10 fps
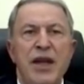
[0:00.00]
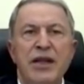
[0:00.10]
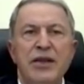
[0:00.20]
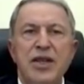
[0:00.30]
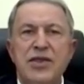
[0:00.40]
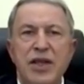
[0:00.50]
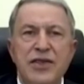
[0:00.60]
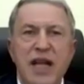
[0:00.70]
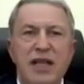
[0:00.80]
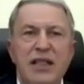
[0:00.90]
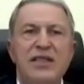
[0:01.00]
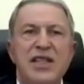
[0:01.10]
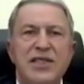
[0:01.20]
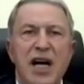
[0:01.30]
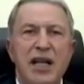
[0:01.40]
This is a
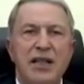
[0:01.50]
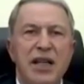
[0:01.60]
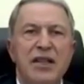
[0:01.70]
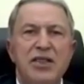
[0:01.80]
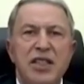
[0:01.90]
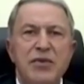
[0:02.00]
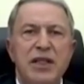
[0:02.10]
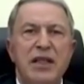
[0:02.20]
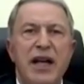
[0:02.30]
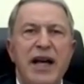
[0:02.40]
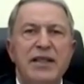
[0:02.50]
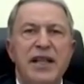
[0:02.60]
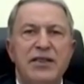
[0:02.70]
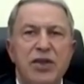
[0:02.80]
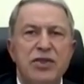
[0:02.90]
clandestine, criminal, and the
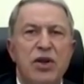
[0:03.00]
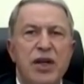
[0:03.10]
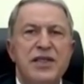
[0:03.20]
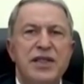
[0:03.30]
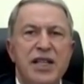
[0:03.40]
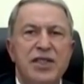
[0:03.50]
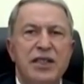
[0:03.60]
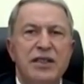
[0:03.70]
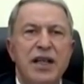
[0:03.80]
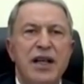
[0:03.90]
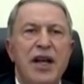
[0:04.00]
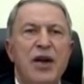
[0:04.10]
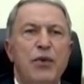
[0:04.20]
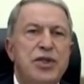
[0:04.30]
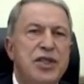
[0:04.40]
terrorist organization,
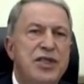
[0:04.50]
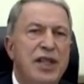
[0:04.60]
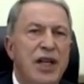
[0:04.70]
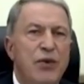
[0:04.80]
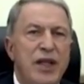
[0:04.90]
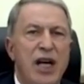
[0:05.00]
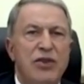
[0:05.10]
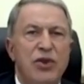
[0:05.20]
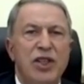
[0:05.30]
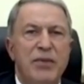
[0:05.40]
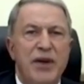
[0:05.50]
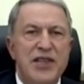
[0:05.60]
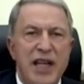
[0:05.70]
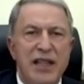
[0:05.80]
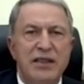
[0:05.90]
which is without the
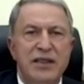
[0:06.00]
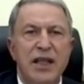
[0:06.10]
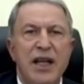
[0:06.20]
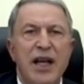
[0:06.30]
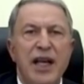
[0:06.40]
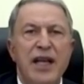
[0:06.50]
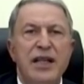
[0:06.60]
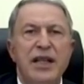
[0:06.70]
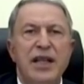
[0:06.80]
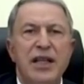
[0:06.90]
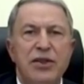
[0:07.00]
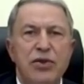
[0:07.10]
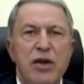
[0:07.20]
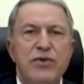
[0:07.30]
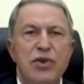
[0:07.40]
precedent in
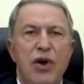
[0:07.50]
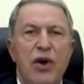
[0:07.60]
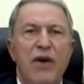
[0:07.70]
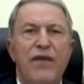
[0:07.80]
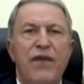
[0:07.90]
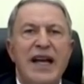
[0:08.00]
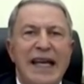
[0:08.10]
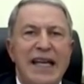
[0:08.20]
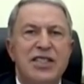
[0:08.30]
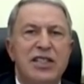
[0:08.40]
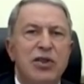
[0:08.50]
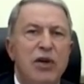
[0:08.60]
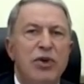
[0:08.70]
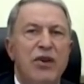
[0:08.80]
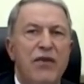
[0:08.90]
terms of its
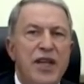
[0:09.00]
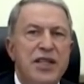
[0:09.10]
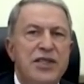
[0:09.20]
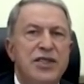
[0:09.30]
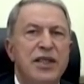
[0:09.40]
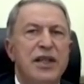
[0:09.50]
global reach,